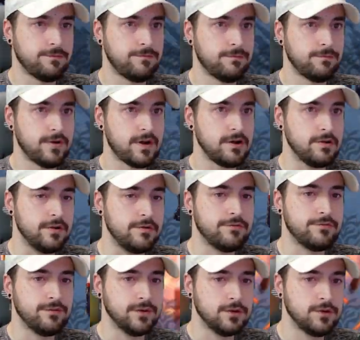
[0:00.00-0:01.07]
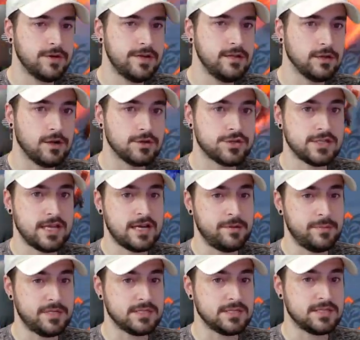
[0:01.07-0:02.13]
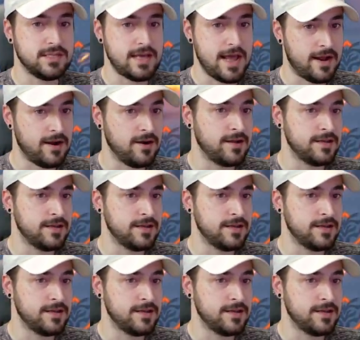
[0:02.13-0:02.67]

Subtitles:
Fiery Flurry launches enemies into the air as